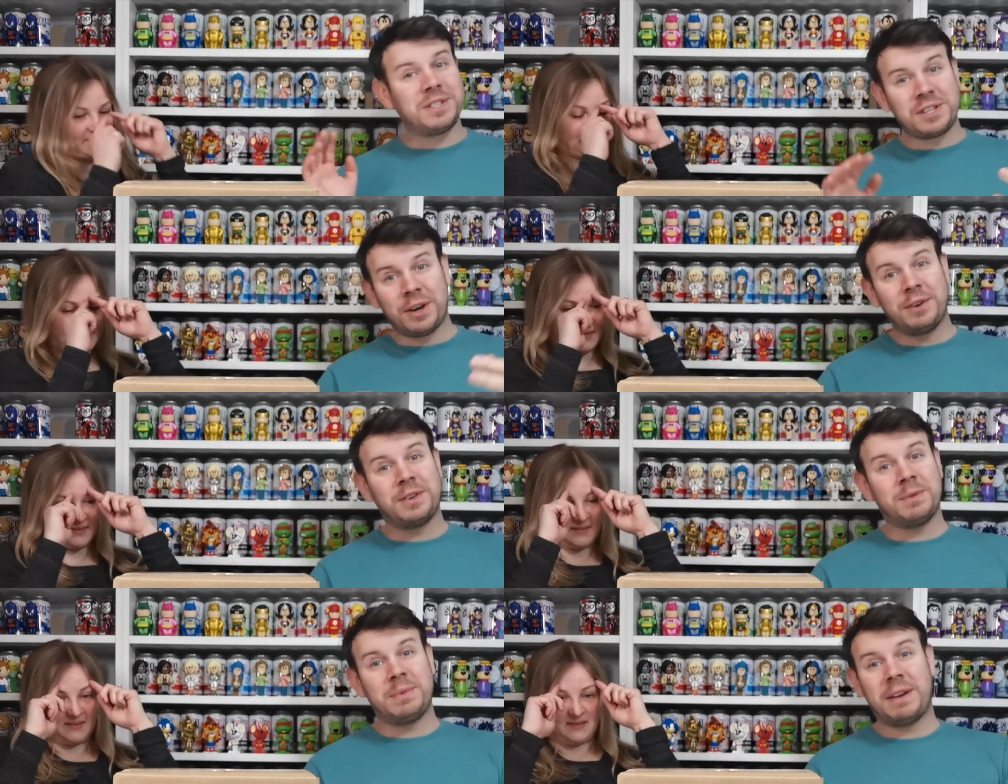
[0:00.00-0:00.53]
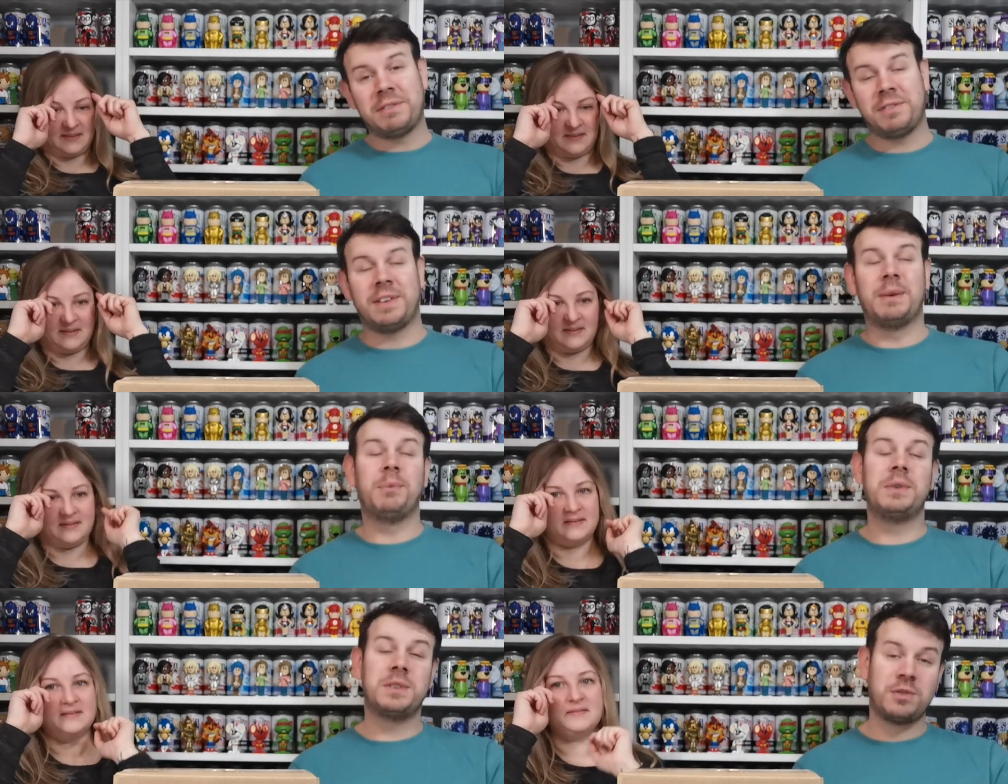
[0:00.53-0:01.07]
Speaker 1: We showed them and
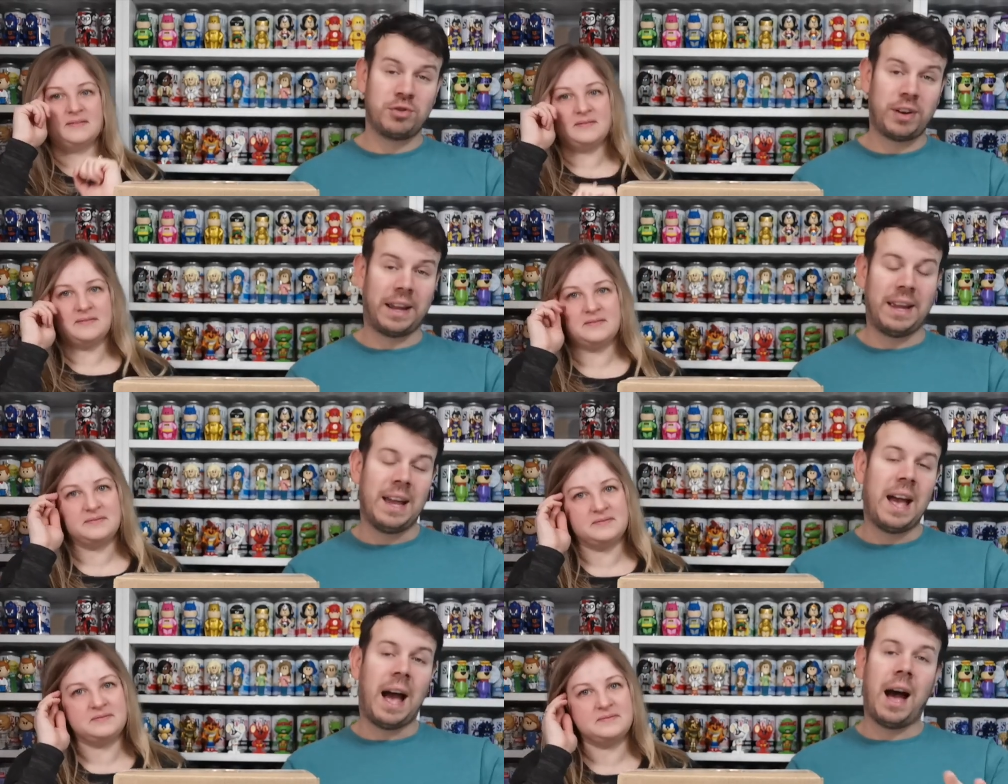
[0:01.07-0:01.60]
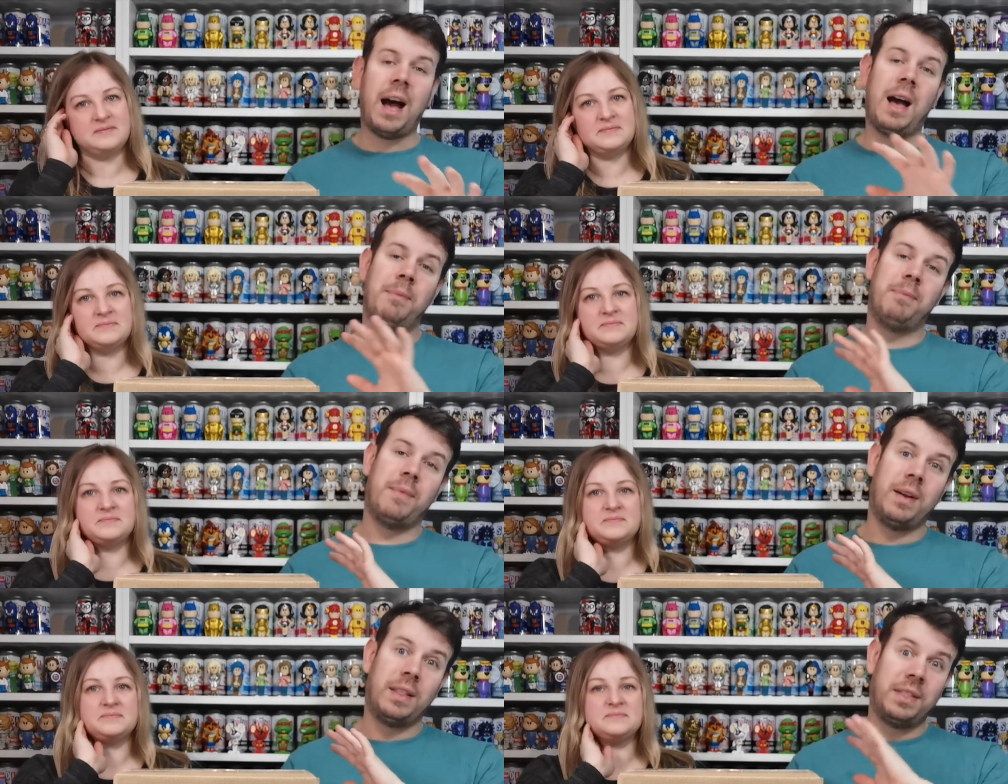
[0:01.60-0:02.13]
everything, which is great.
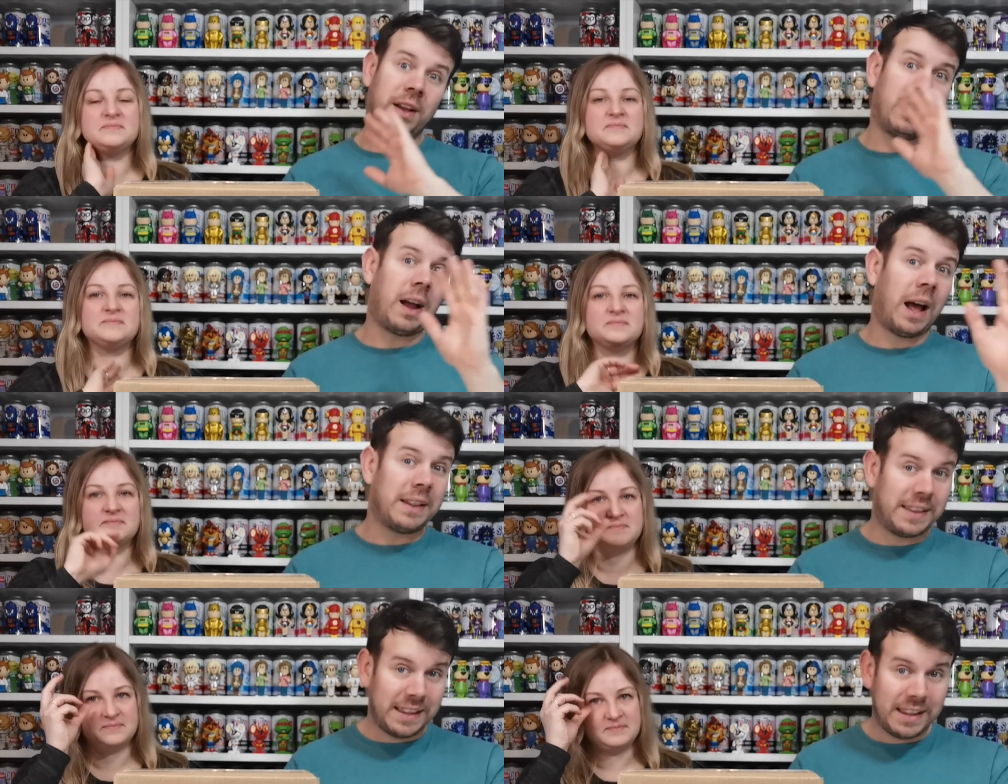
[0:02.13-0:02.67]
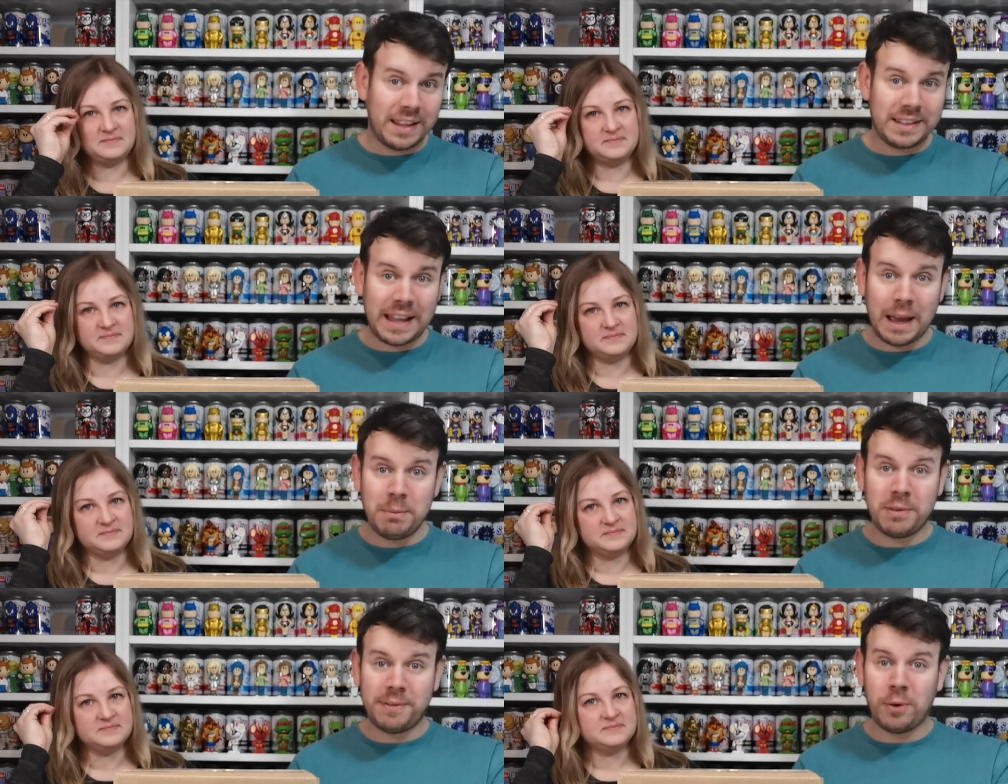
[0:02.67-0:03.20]
Um, the, uh, the
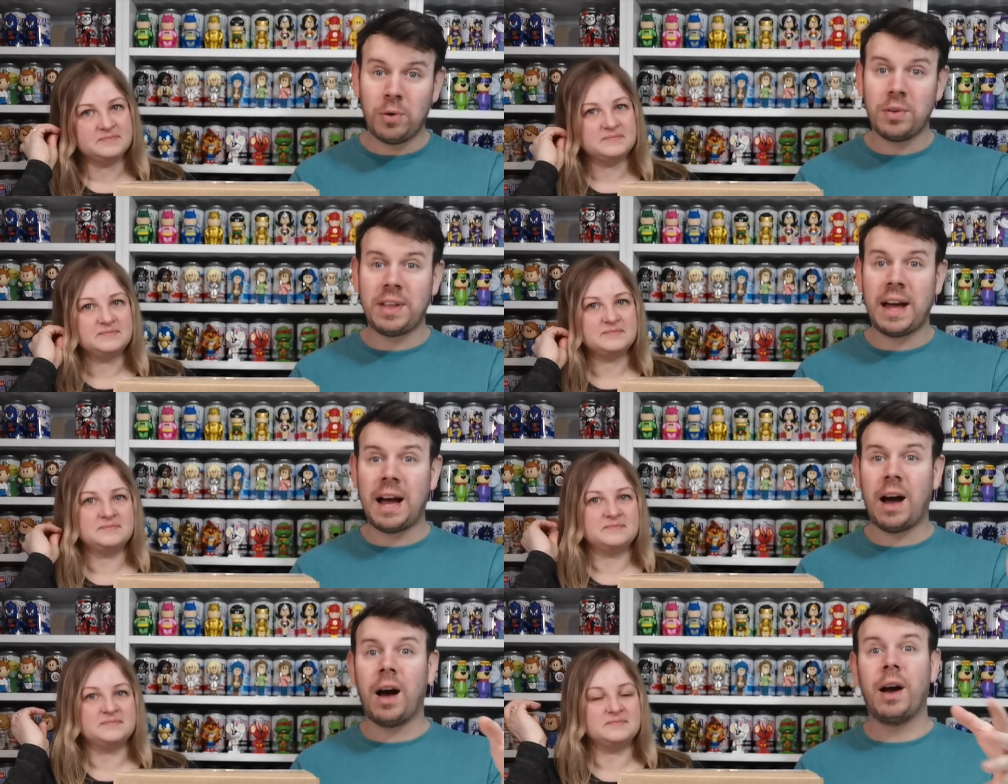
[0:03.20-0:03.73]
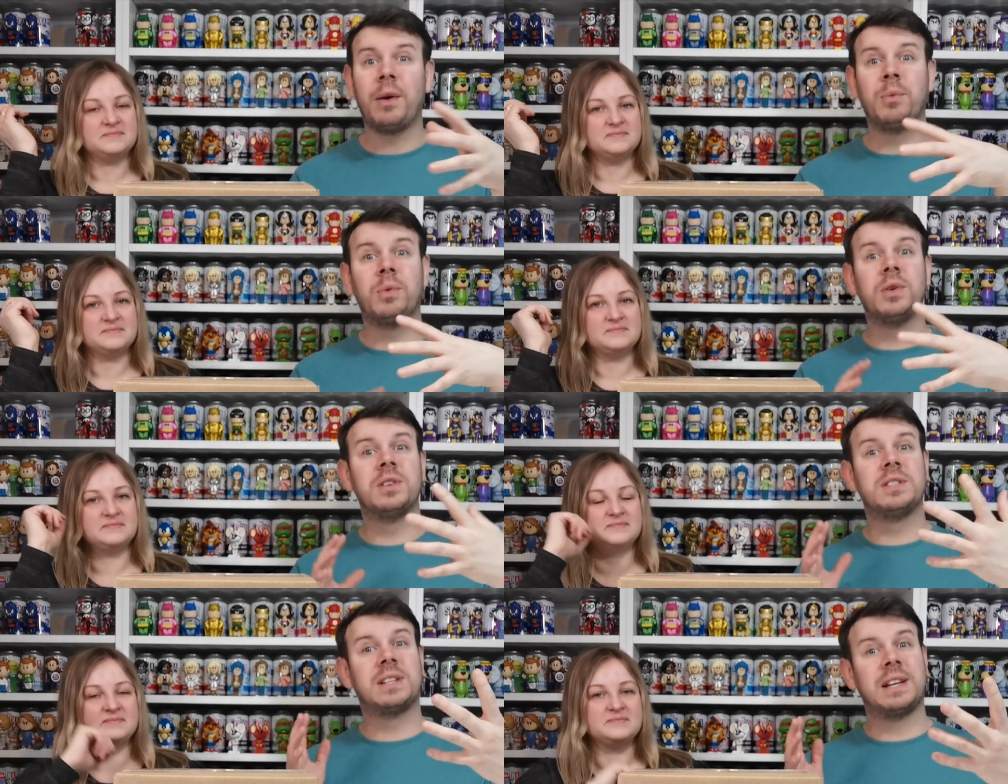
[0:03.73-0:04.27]
day before that, I
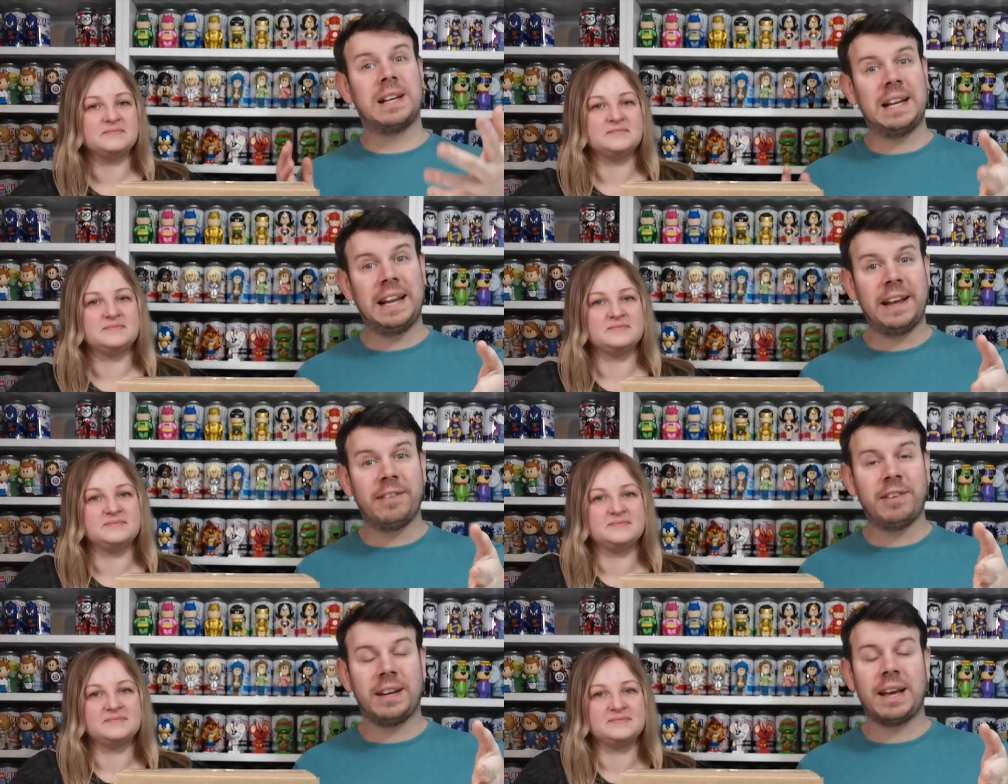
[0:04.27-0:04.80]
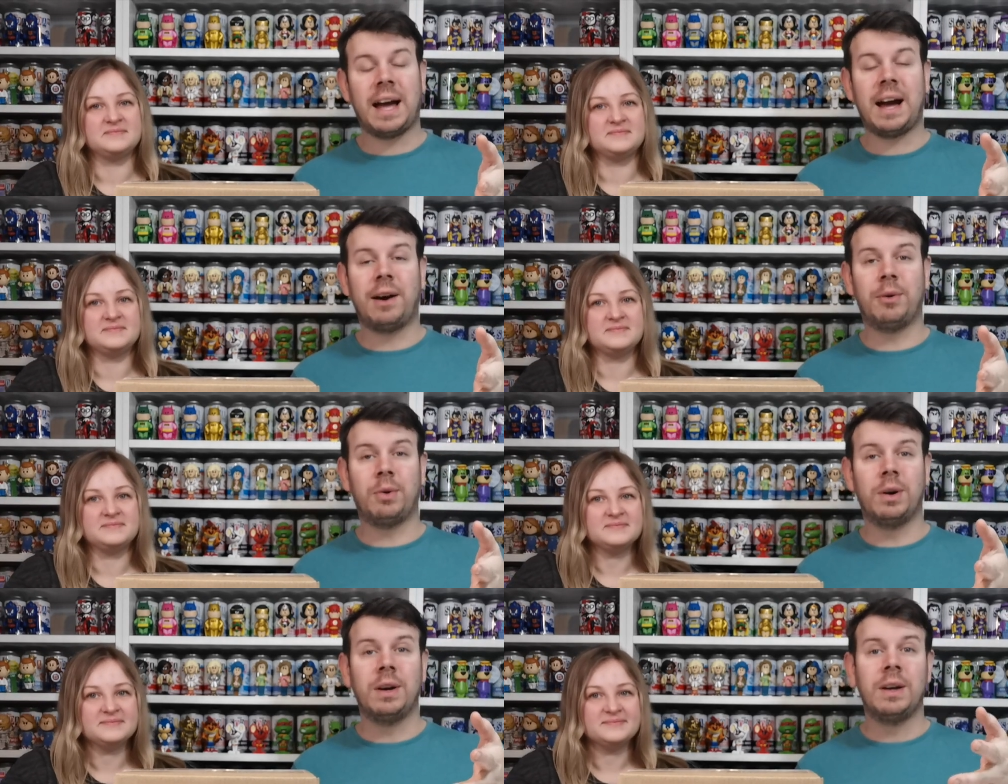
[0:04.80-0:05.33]
was clearing
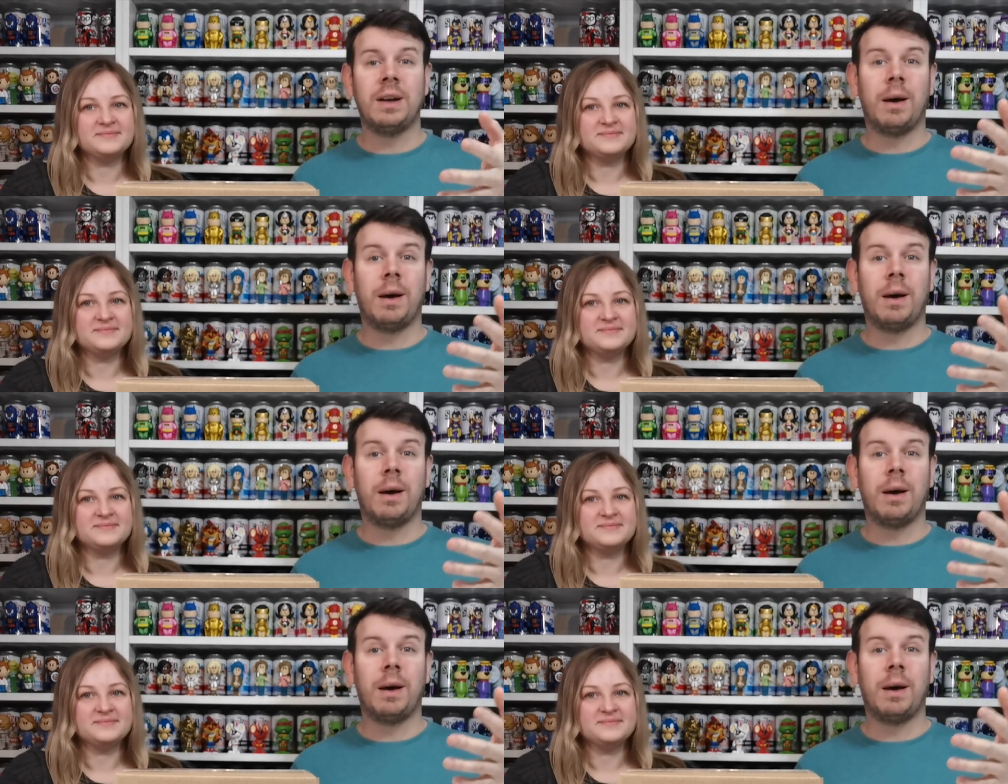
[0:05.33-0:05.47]
out